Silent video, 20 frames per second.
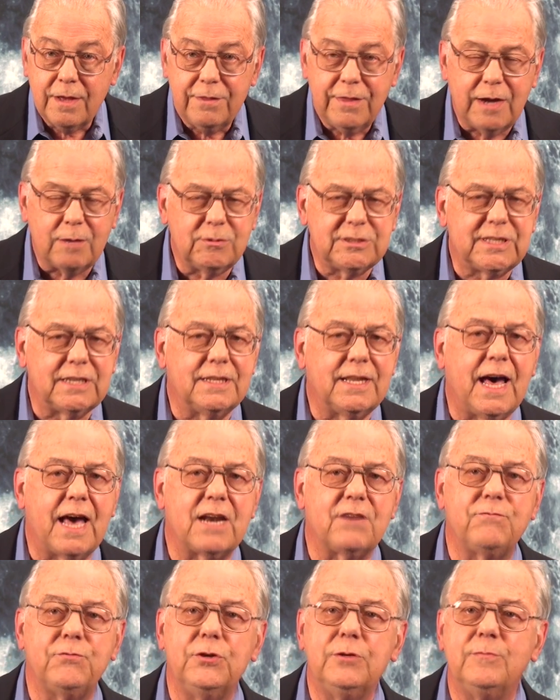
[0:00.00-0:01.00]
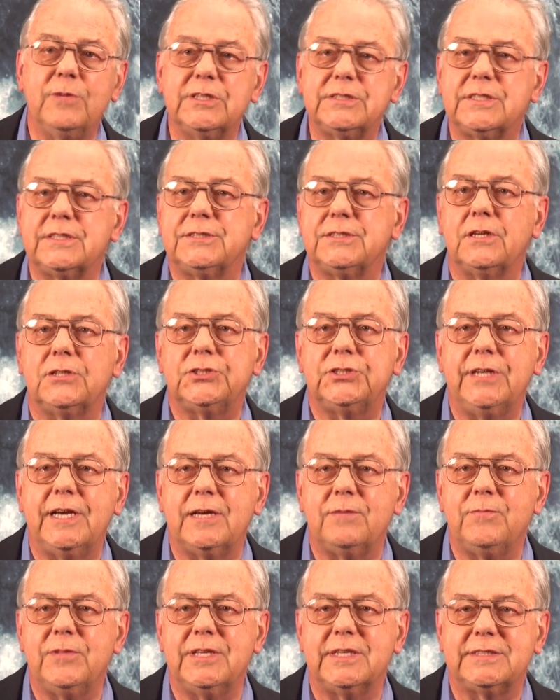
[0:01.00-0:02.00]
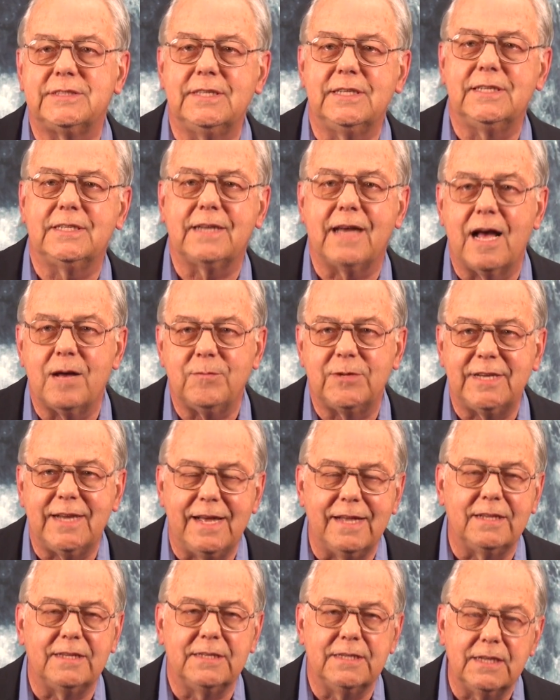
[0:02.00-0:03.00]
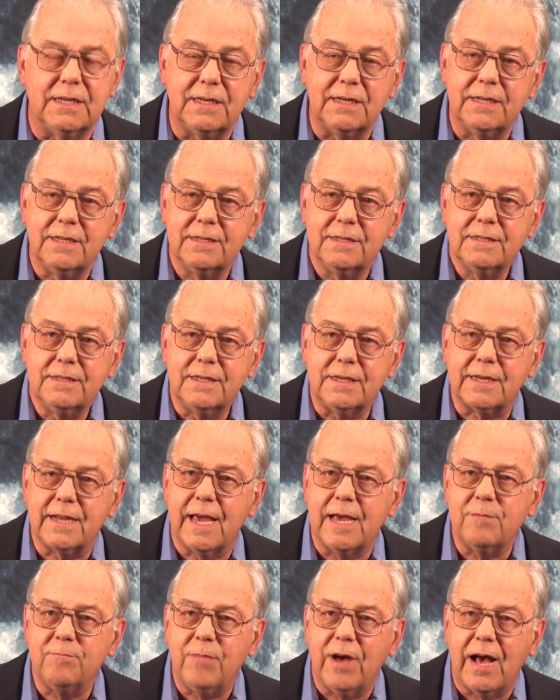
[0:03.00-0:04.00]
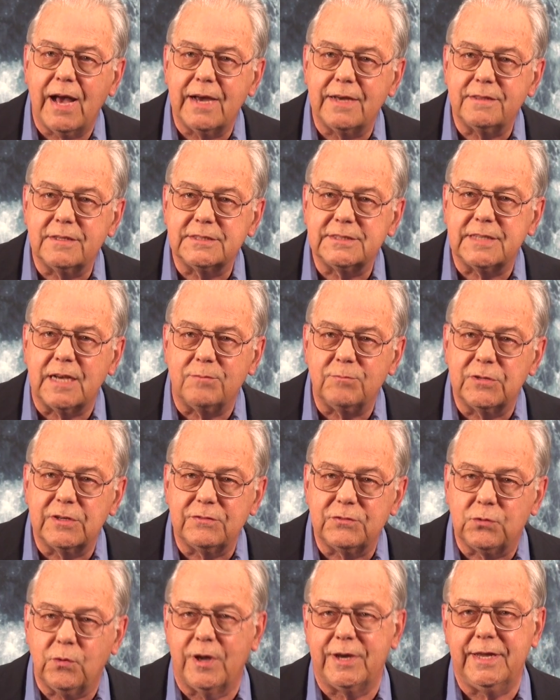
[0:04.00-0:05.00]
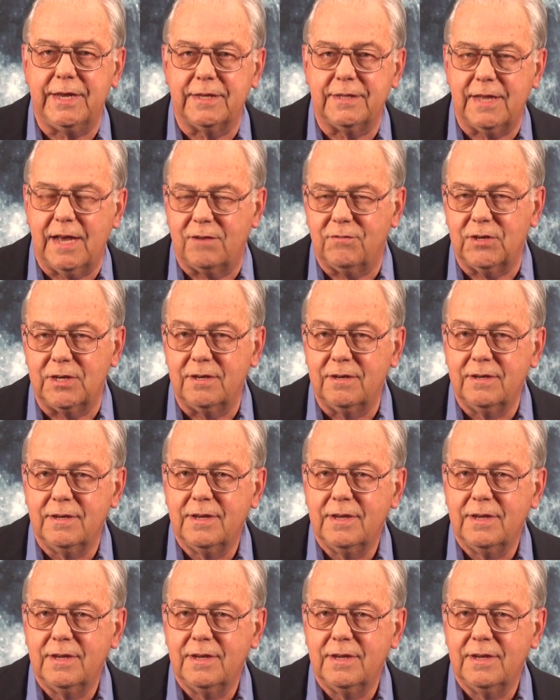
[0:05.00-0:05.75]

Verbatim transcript: There was a lot of rumors associated with this little comet Elenin that came by in the summer of twenty eleven.